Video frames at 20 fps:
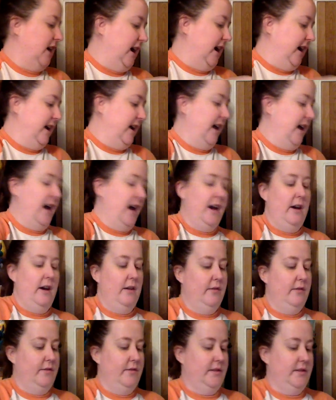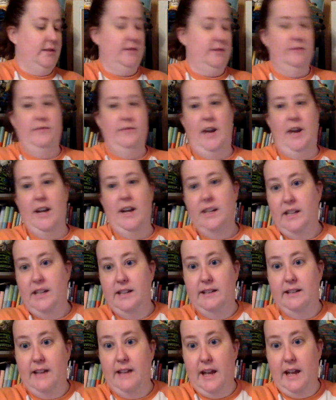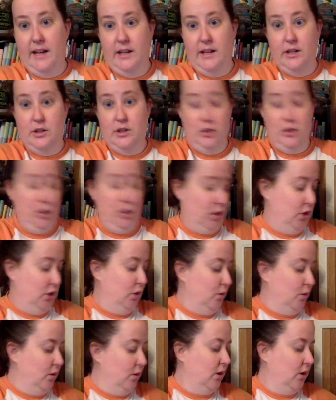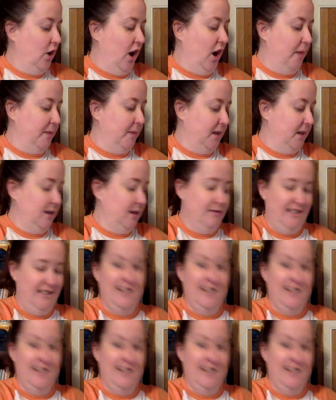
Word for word: I have finally decided to copy,